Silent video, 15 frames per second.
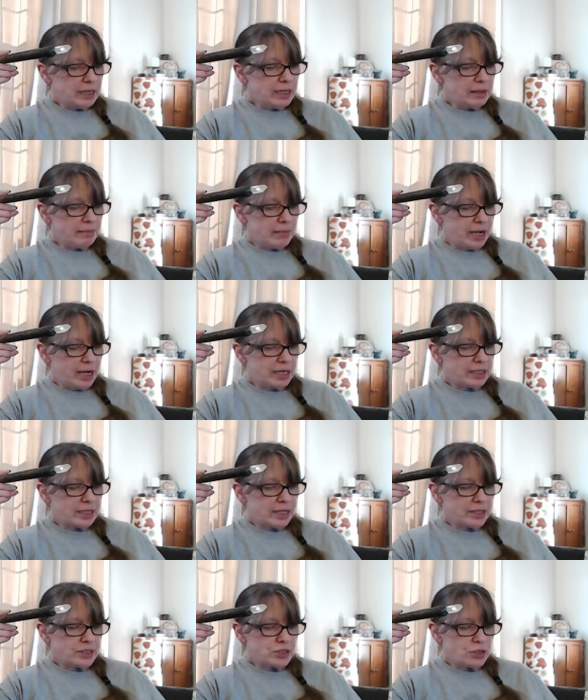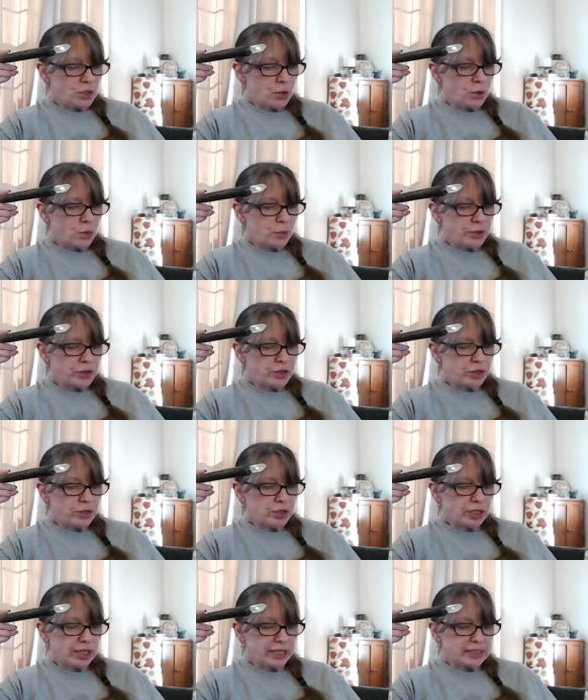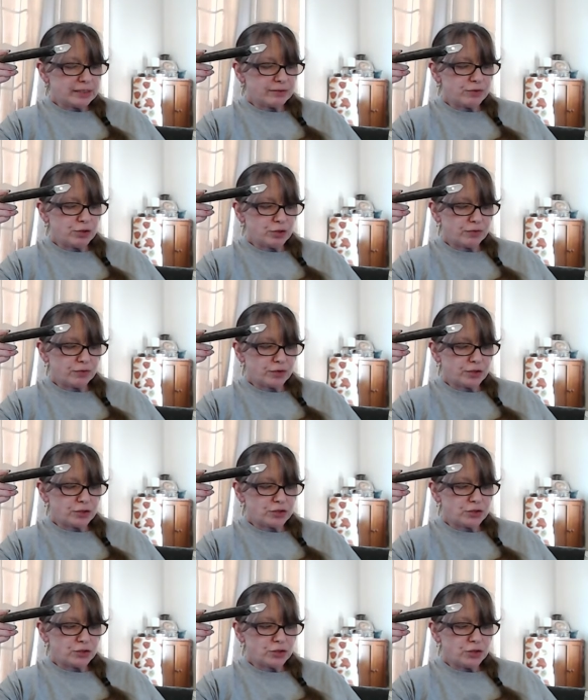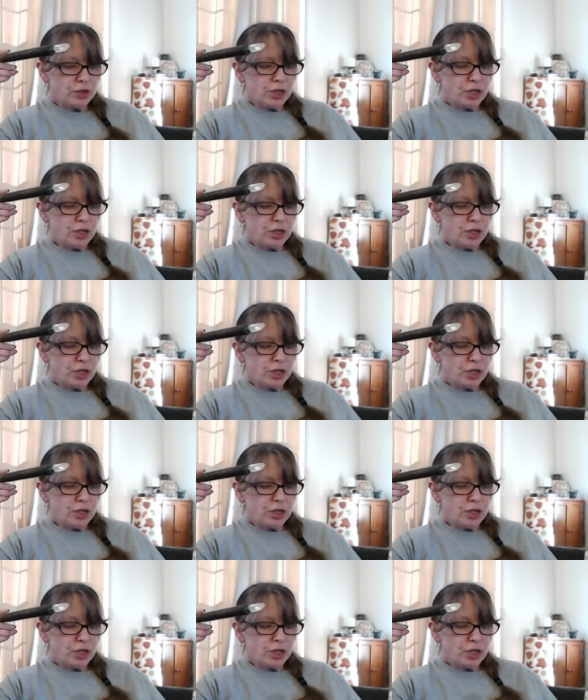the mind, and the soul with the collective universal